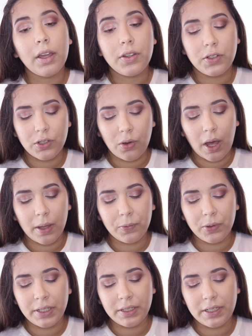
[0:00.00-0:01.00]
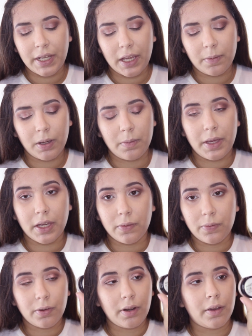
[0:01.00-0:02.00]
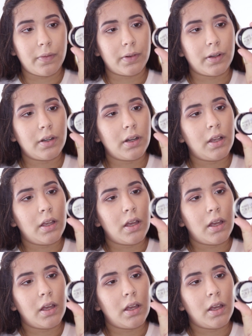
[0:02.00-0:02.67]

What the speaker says: So I'm going to take my Makeup Forever